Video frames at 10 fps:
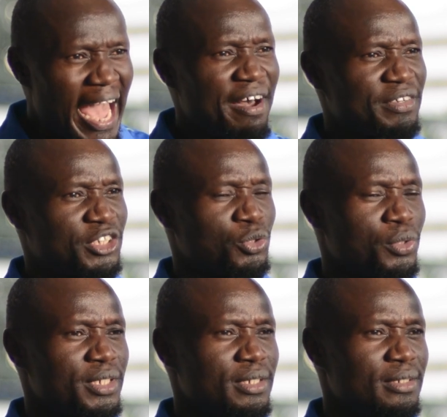I have a
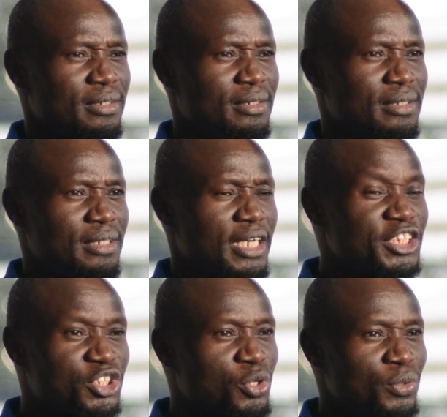story,
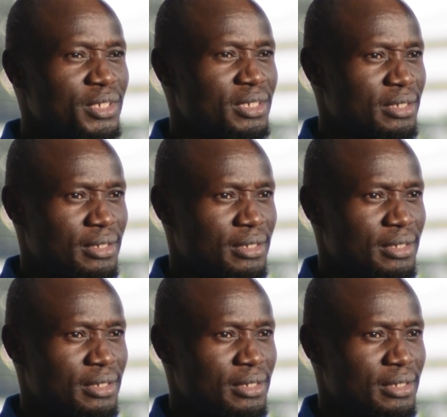it's good.